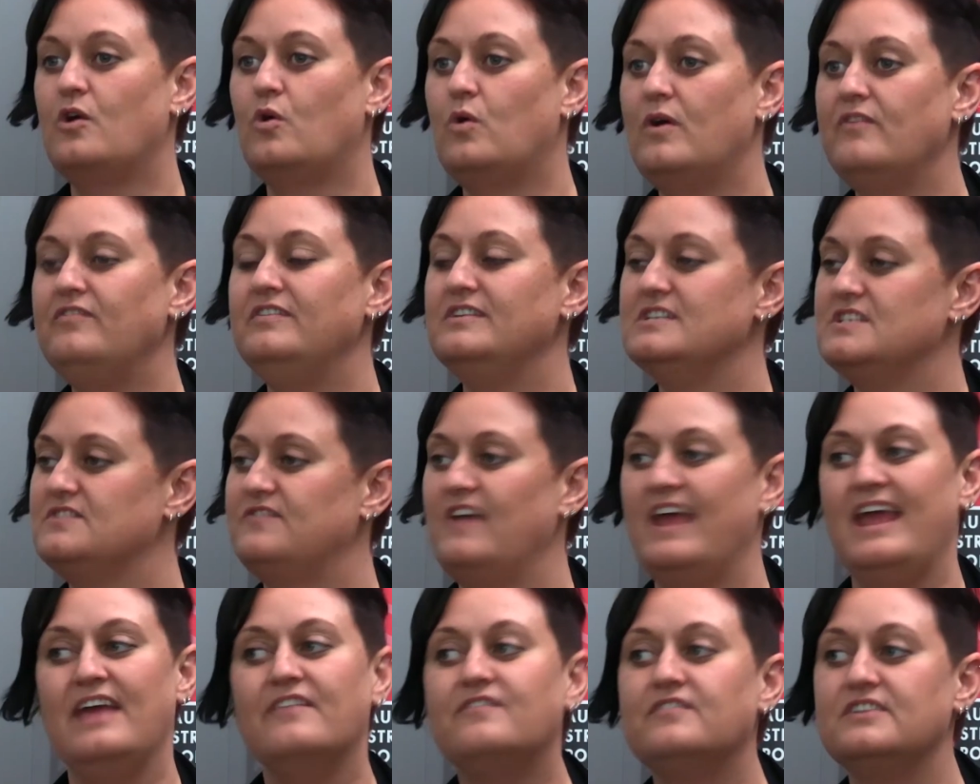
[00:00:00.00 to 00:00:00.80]
equivalents
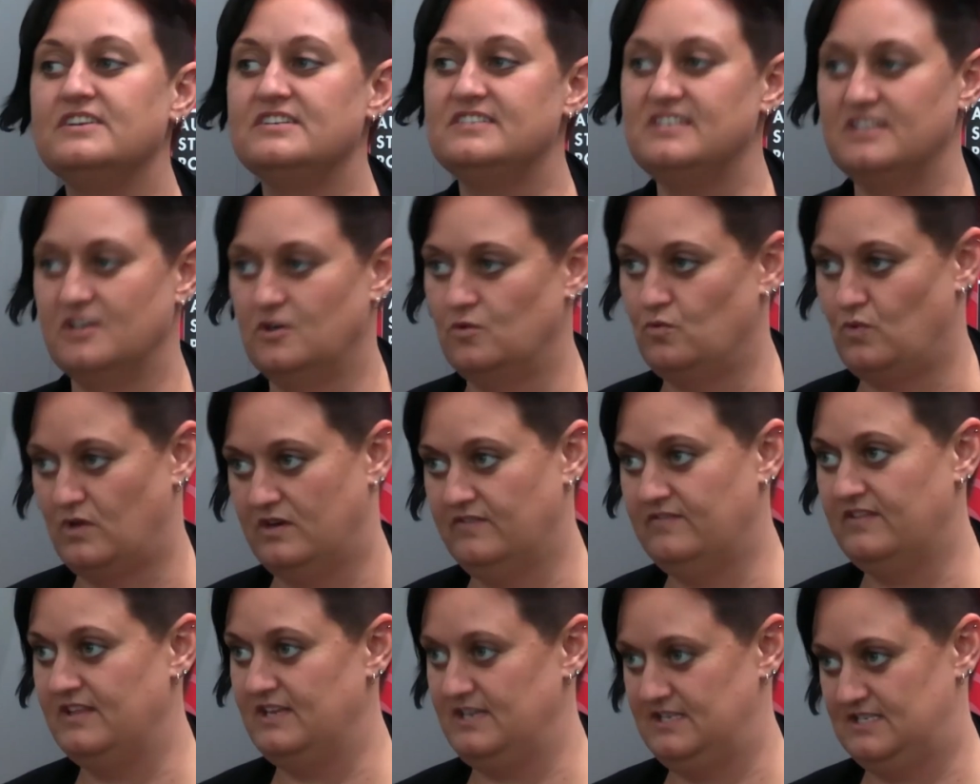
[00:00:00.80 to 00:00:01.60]
for every single one
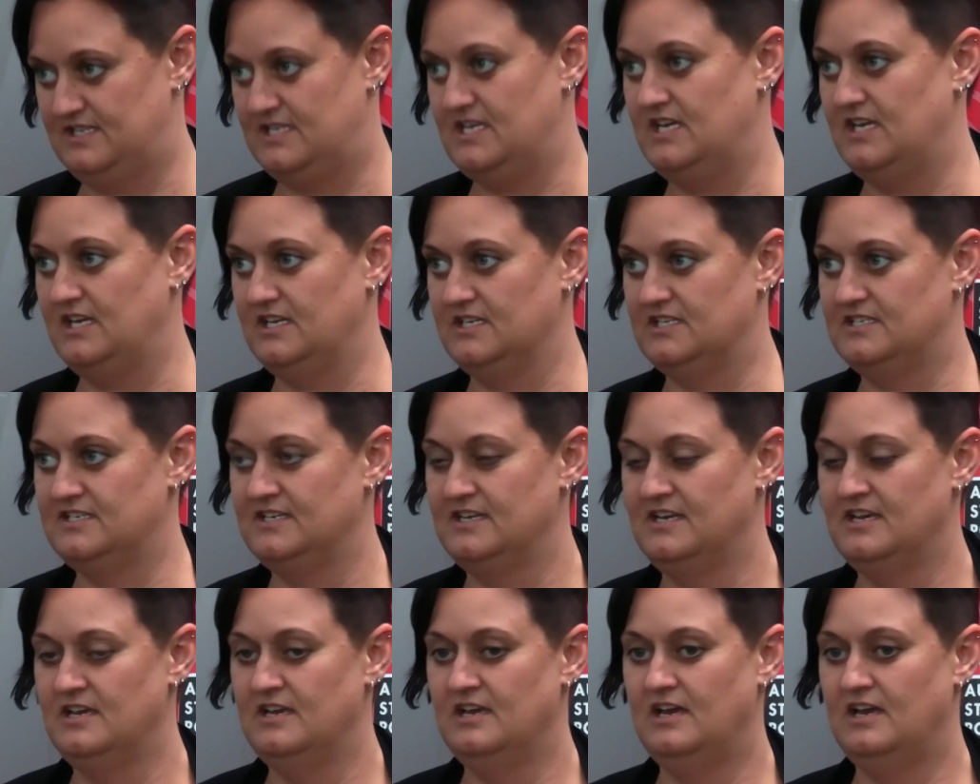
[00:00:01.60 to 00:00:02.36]
of these things